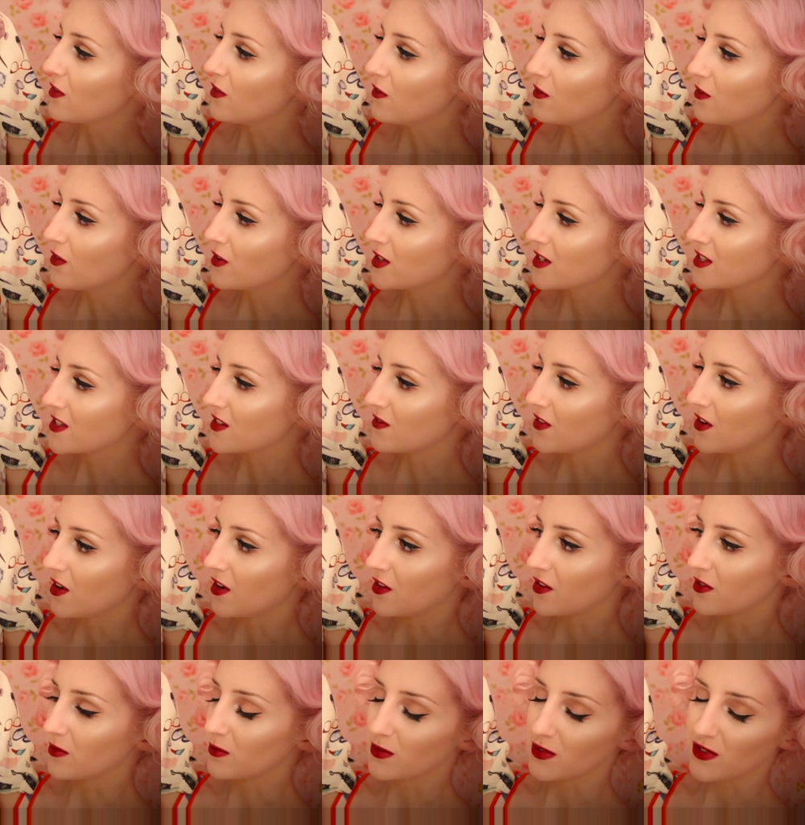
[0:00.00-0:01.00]
First of
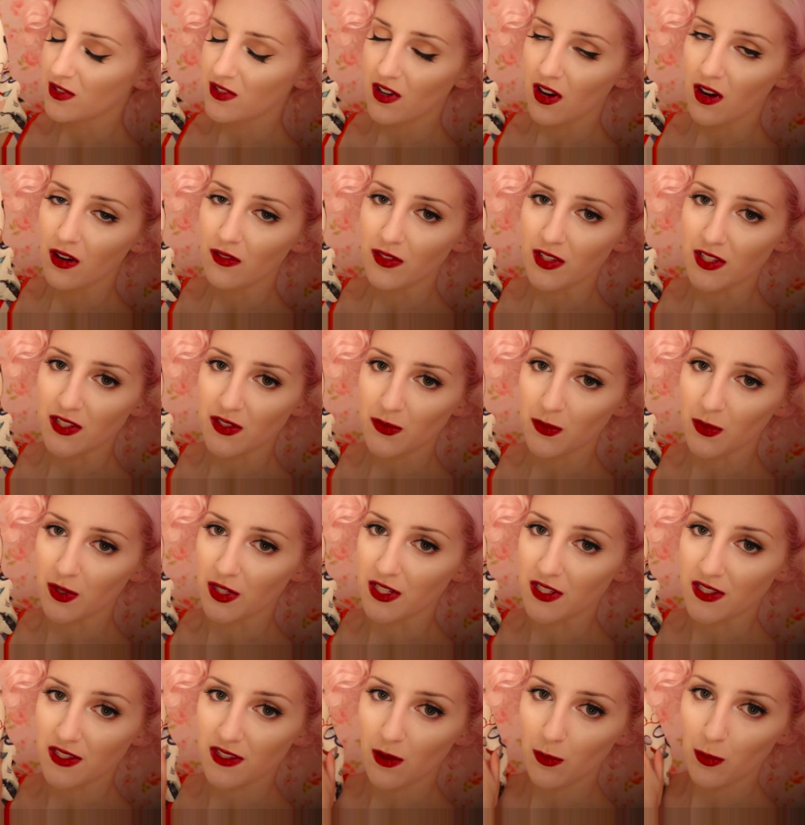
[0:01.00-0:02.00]
all, the most obvious
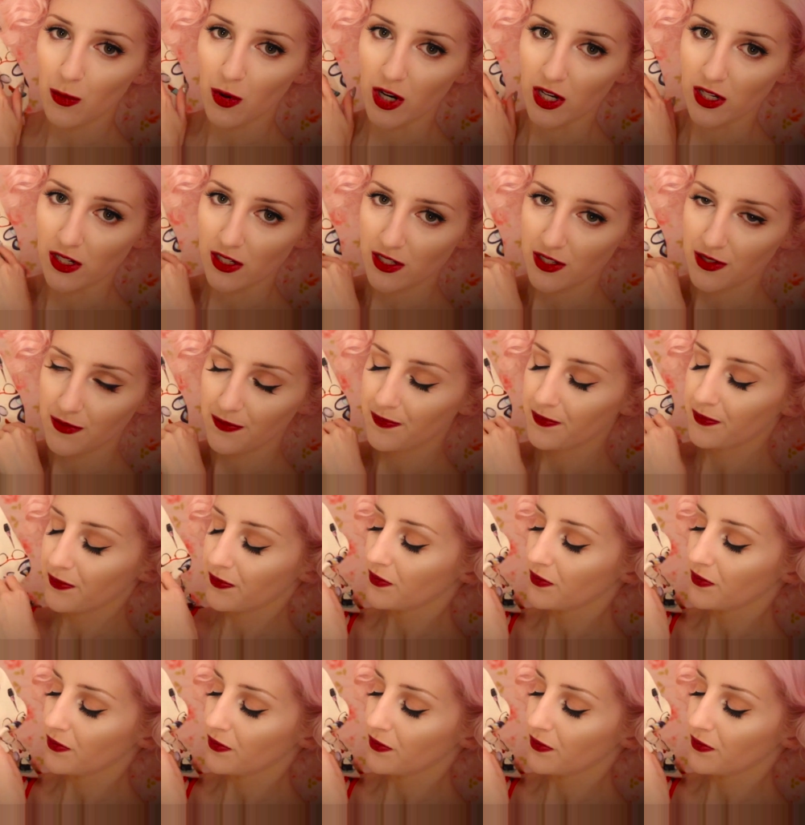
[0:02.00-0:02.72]
one is the print.